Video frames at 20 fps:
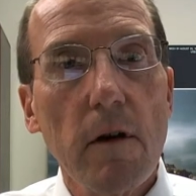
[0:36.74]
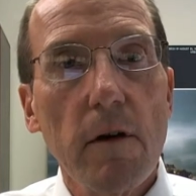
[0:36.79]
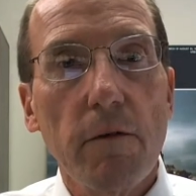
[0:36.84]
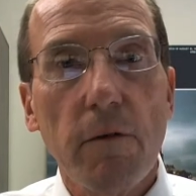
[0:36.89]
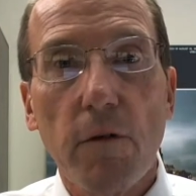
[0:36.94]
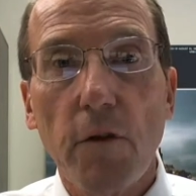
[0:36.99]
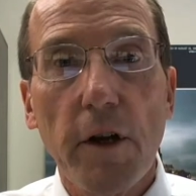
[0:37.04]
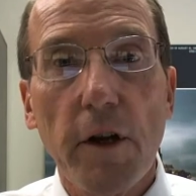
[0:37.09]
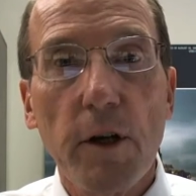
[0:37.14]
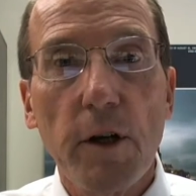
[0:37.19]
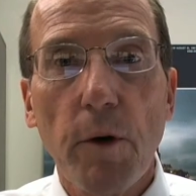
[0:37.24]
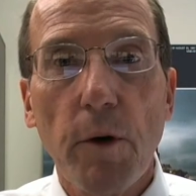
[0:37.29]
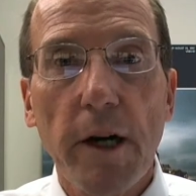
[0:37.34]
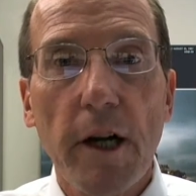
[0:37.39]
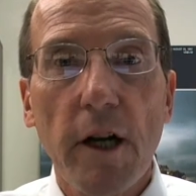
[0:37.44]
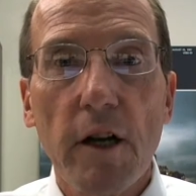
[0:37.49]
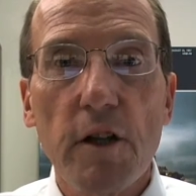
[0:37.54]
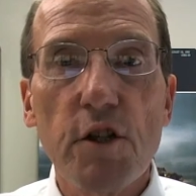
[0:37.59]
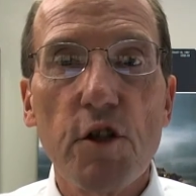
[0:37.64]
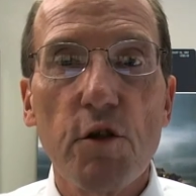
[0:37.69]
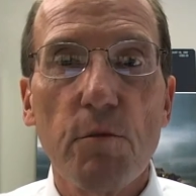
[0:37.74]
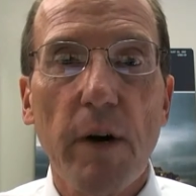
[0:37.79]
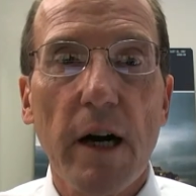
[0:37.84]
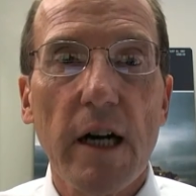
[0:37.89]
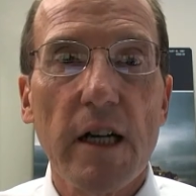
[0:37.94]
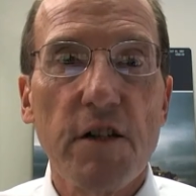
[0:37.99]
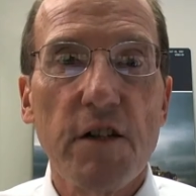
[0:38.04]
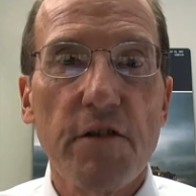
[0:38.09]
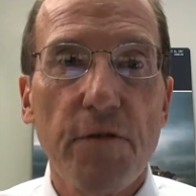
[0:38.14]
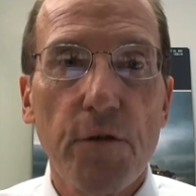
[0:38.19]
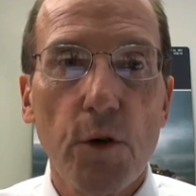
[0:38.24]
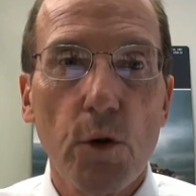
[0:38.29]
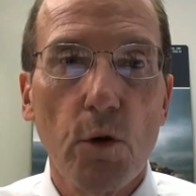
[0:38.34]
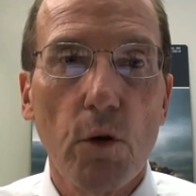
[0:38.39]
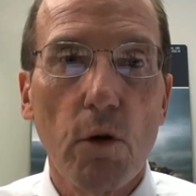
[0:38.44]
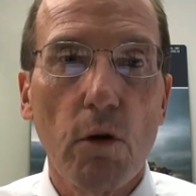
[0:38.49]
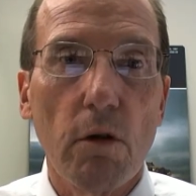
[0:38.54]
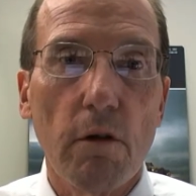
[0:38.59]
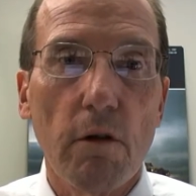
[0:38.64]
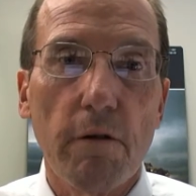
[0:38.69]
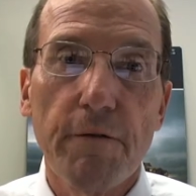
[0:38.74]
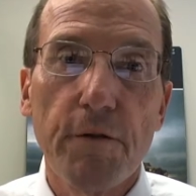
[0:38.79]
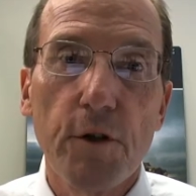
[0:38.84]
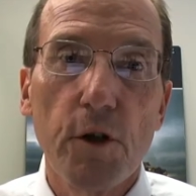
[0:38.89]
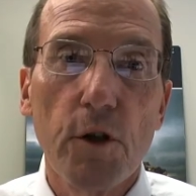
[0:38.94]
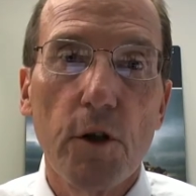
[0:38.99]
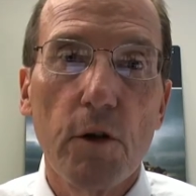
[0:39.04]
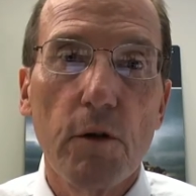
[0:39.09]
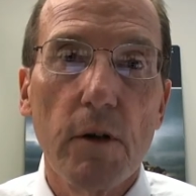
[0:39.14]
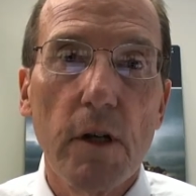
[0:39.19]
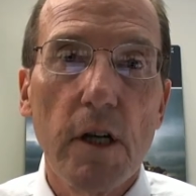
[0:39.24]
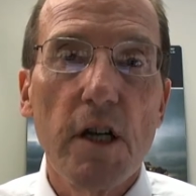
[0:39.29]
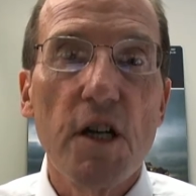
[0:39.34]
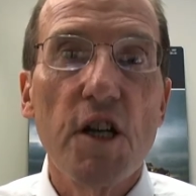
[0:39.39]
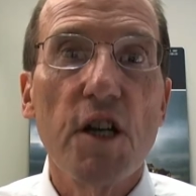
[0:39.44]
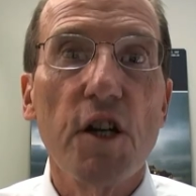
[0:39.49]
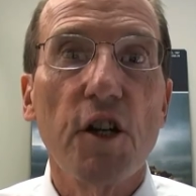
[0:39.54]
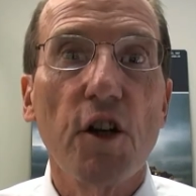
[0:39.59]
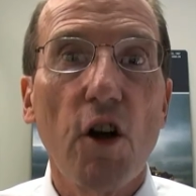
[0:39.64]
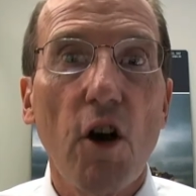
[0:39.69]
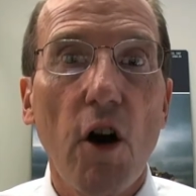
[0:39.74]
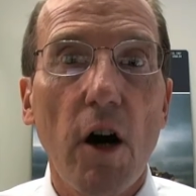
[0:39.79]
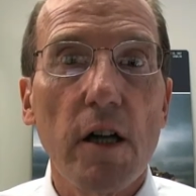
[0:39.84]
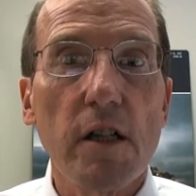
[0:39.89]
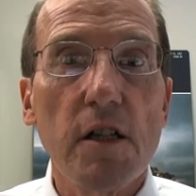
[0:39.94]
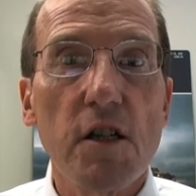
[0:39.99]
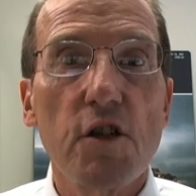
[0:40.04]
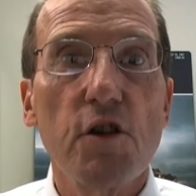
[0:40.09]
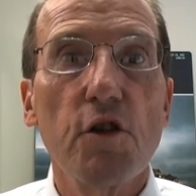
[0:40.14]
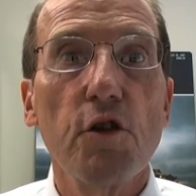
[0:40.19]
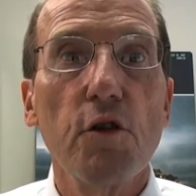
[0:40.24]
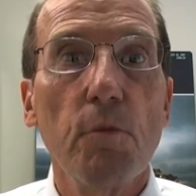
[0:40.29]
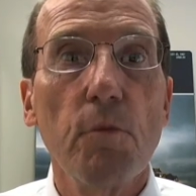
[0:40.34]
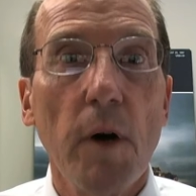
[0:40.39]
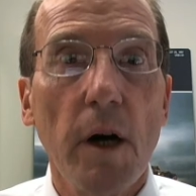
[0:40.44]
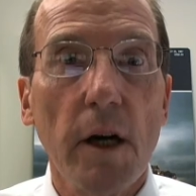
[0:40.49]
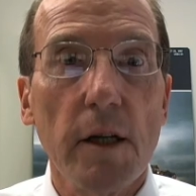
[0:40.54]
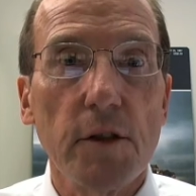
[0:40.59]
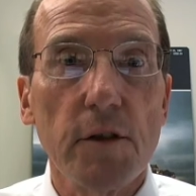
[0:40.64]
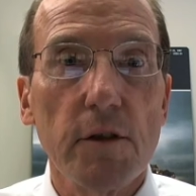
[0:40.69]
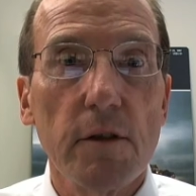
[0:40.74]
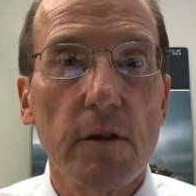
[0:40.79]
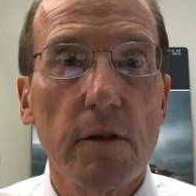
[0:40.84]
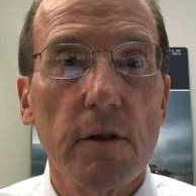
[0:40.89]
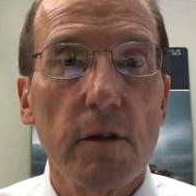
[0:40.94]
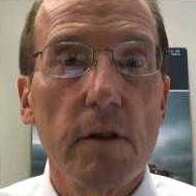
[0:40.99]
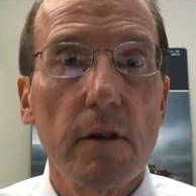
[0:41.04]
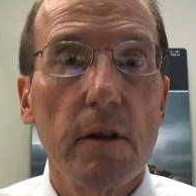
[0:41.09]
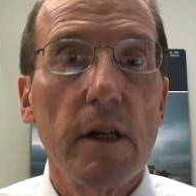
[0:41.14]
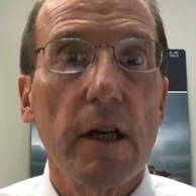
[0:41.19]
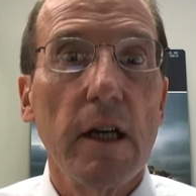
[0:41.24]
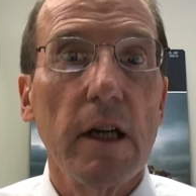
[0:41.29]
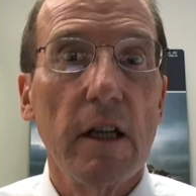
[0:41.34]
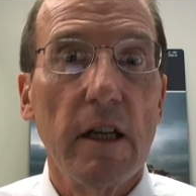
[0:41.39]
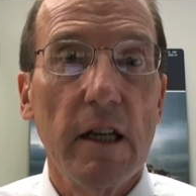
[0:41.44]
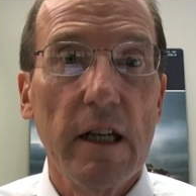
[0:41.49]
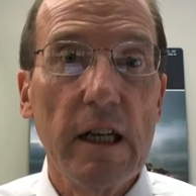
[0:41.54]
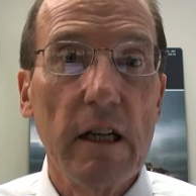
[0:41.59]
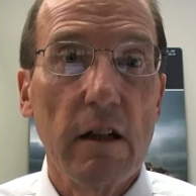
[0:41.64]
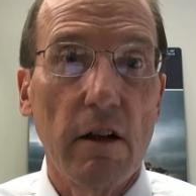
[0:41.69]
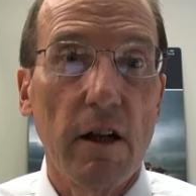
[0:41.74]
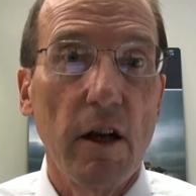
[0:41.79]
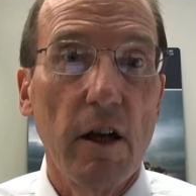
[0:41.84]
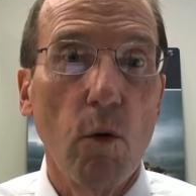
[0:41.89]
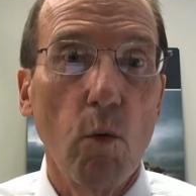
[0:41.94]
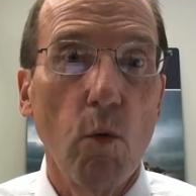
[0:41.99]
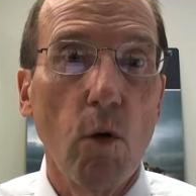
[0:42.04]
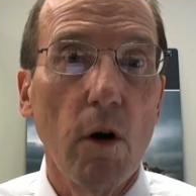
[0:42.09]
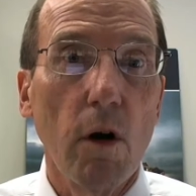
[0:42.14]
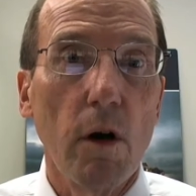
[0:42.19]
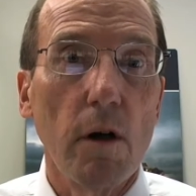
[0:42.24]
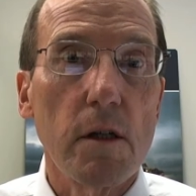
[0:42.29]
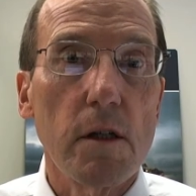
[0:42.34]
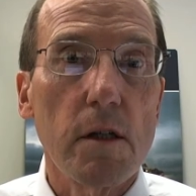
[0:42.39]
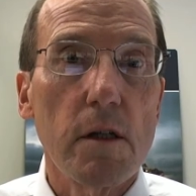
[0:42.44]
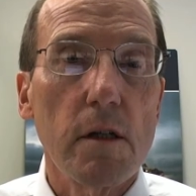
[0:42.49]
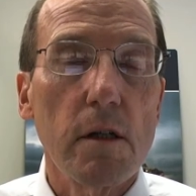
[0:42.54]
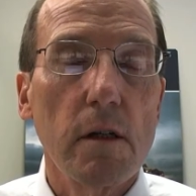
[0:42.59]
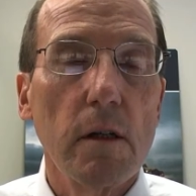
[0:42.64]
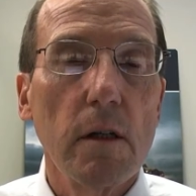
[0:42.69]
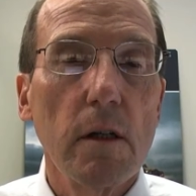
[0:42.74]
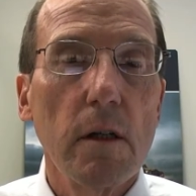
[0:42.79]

For anyone else who buys fuel or food, it costs too much, and it'll get worse.